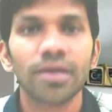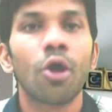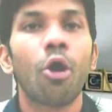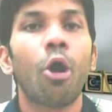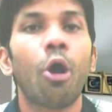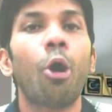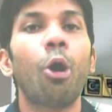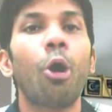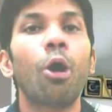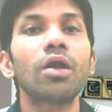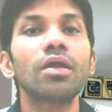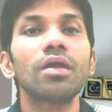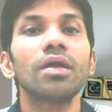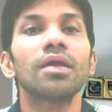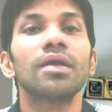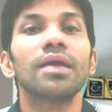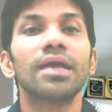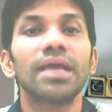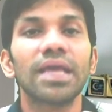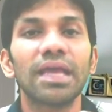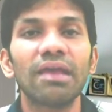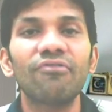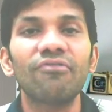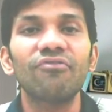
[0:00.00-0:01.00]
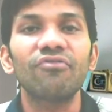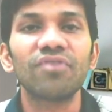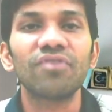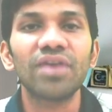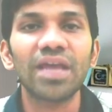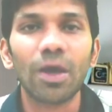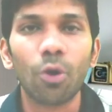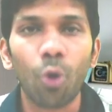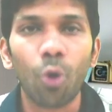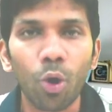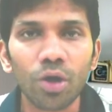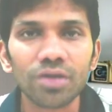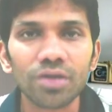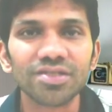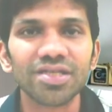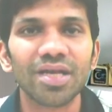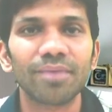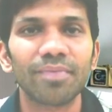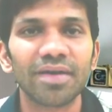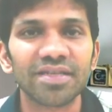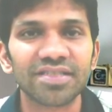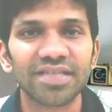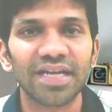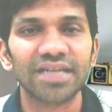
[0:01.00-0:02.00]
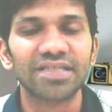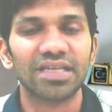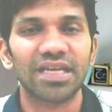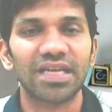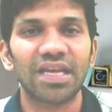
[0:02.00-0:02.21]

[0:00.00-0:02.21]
or if we own some assets,